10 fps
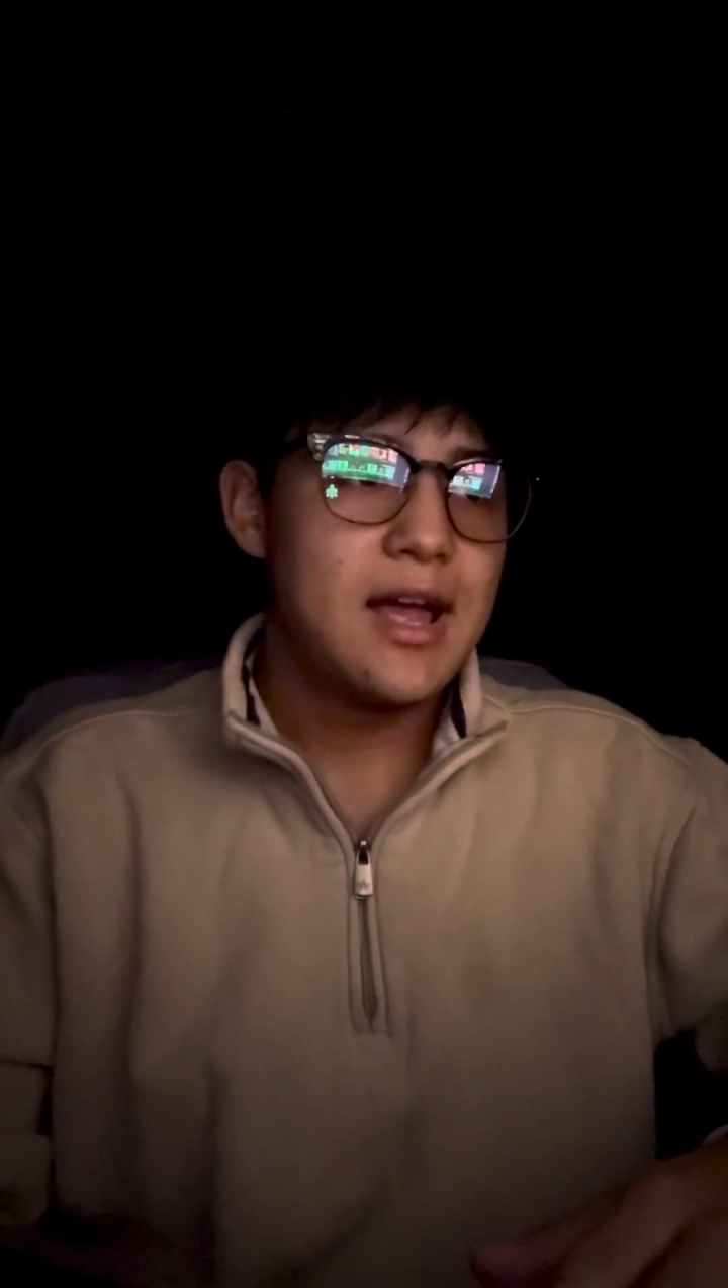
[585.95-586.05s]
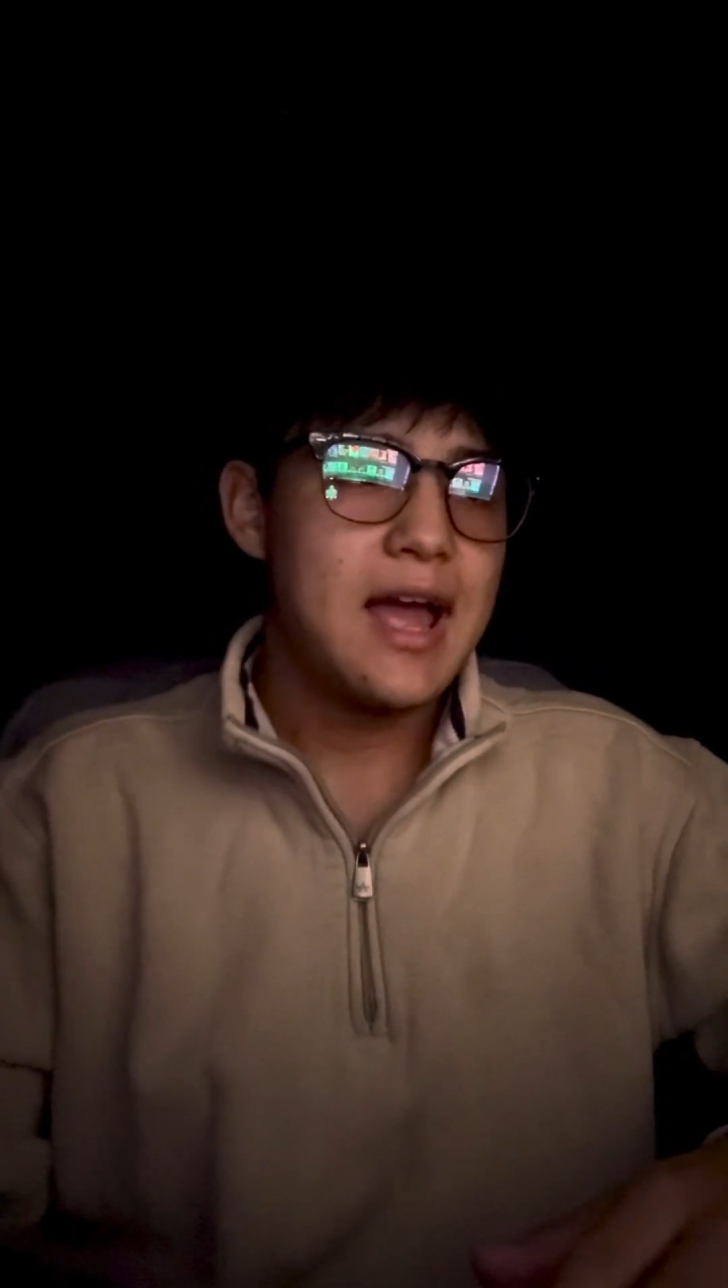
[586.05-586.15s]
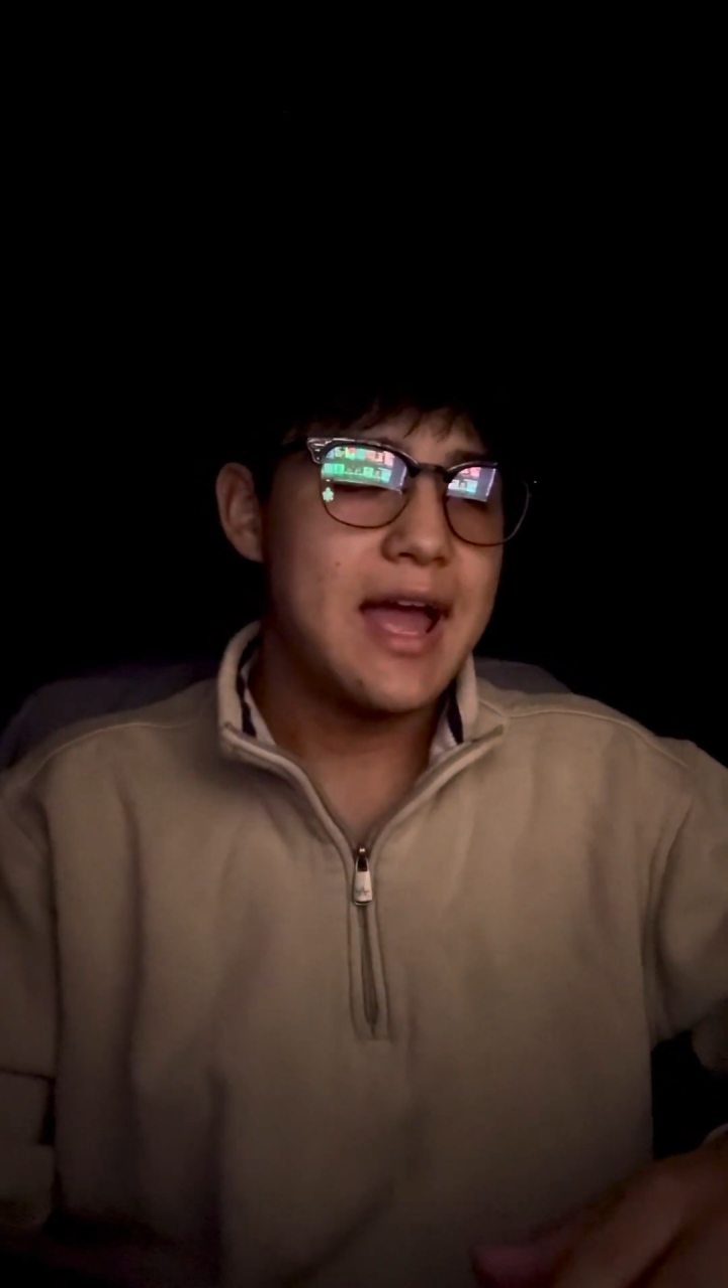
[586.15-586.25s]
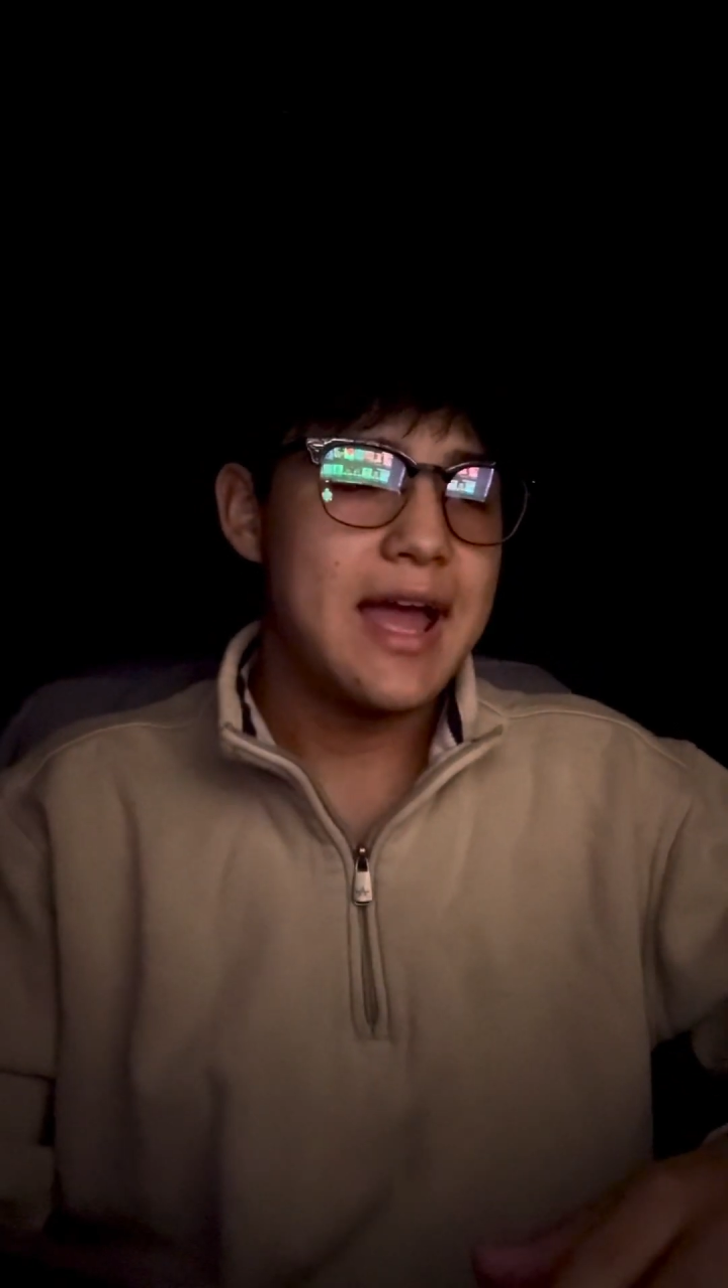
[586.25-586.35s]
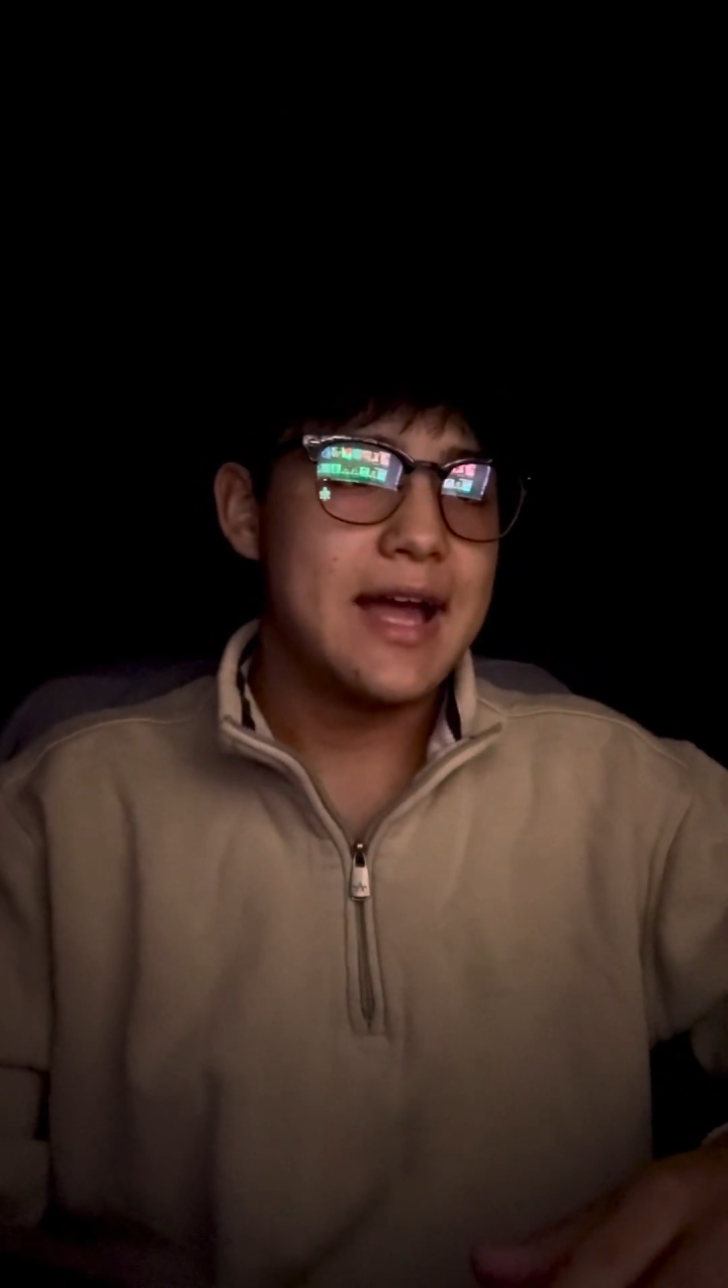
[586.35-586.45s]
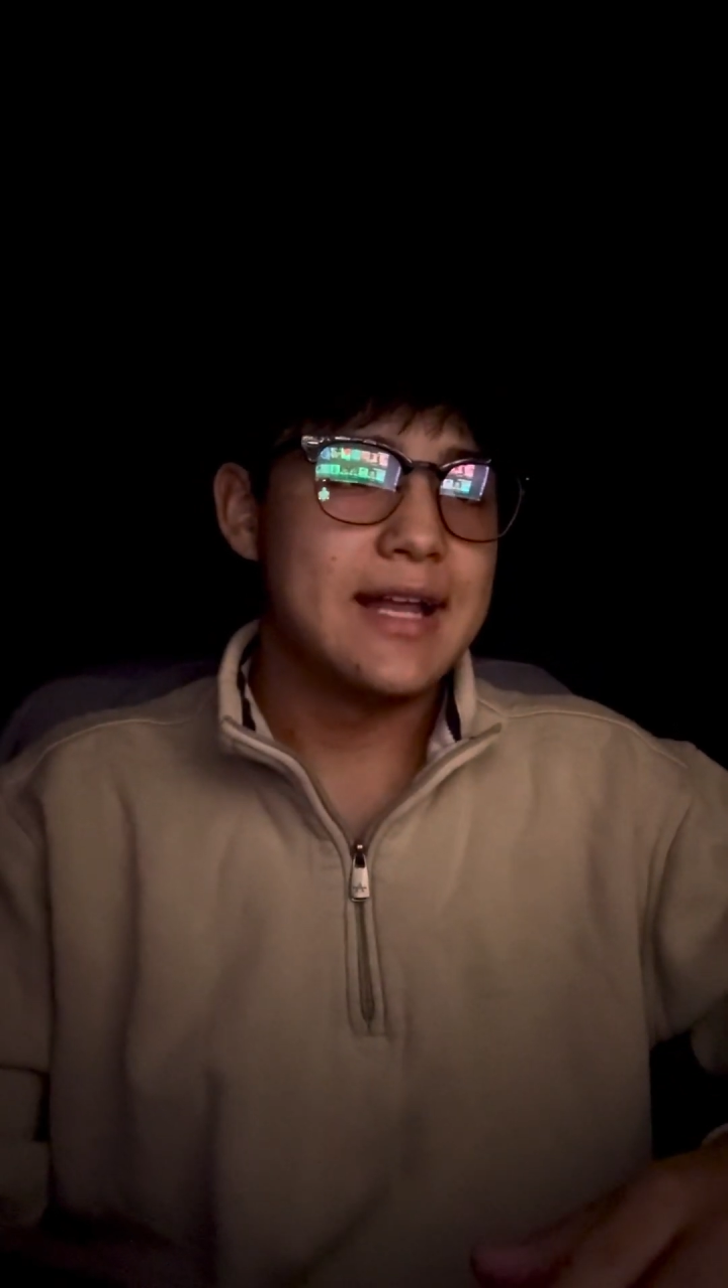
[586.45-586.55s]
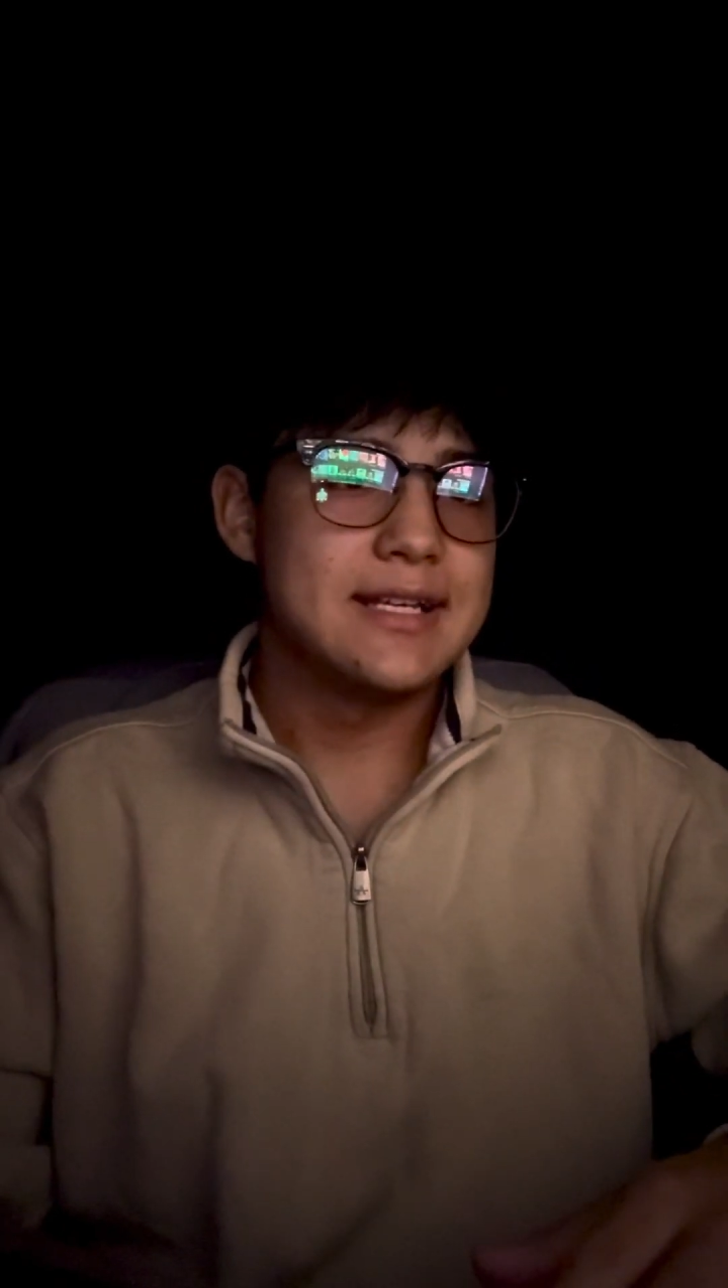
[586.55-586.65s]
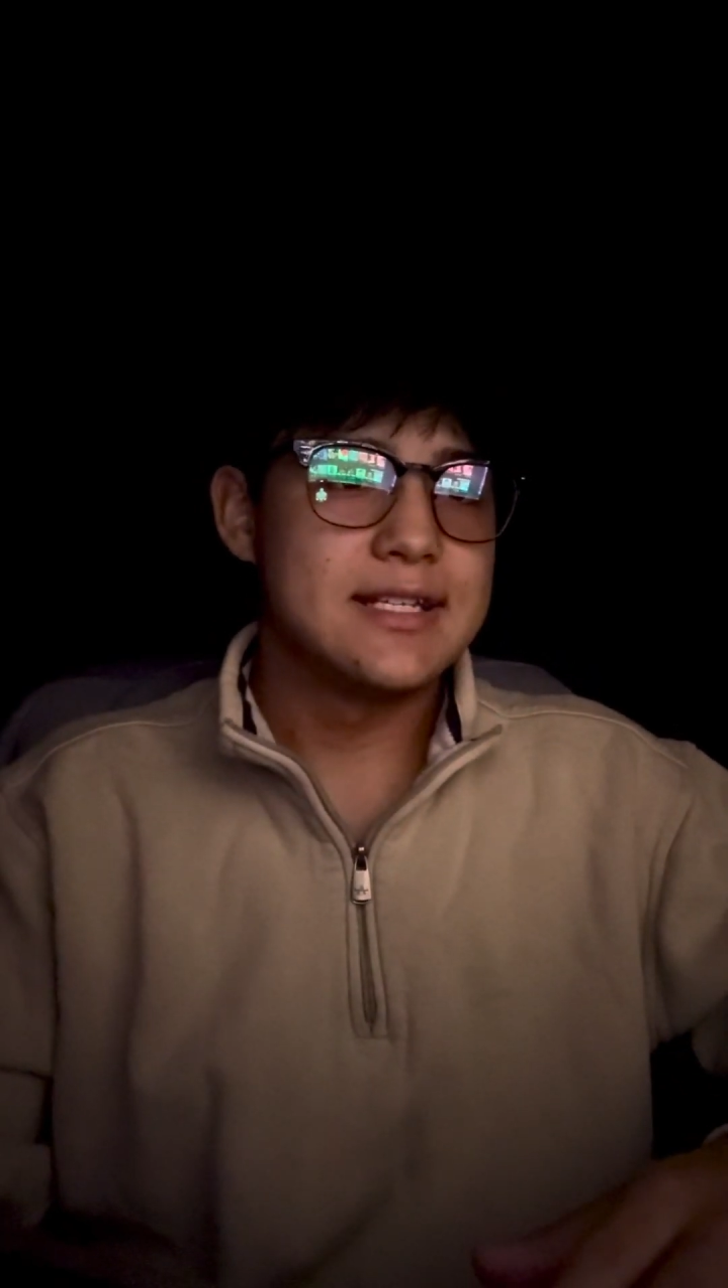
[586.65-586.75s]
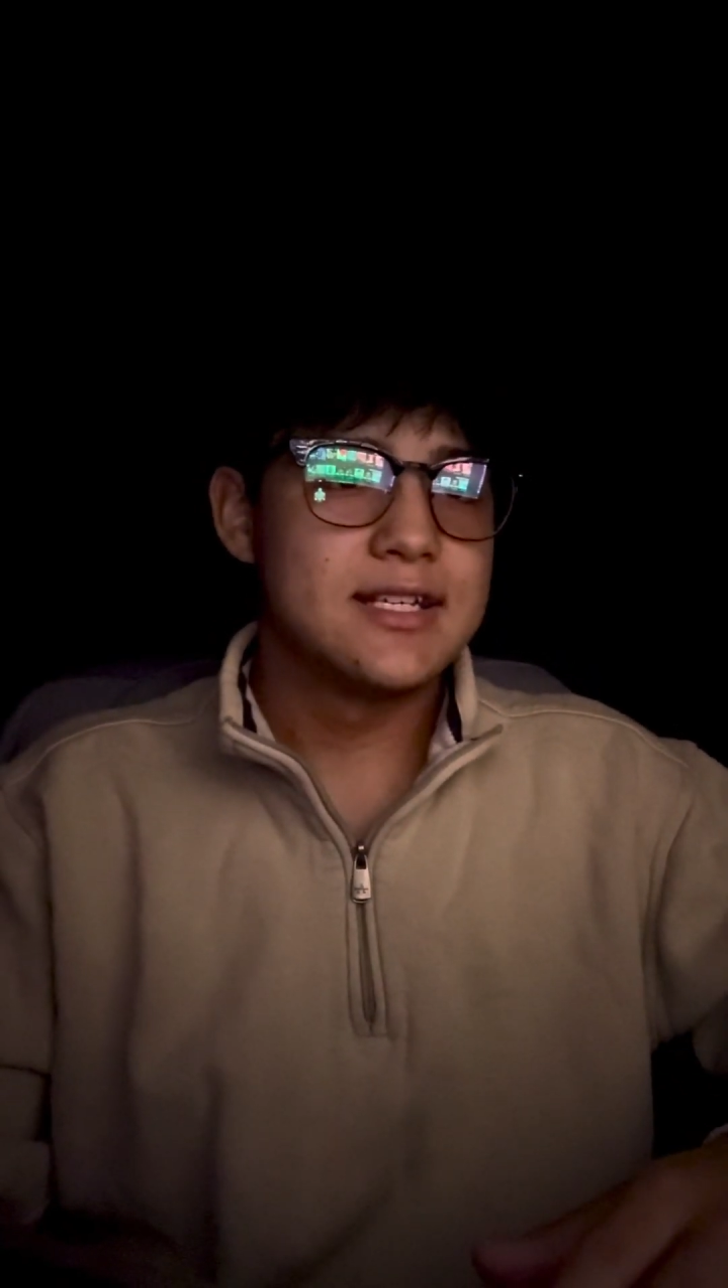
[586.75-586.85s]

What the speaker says: and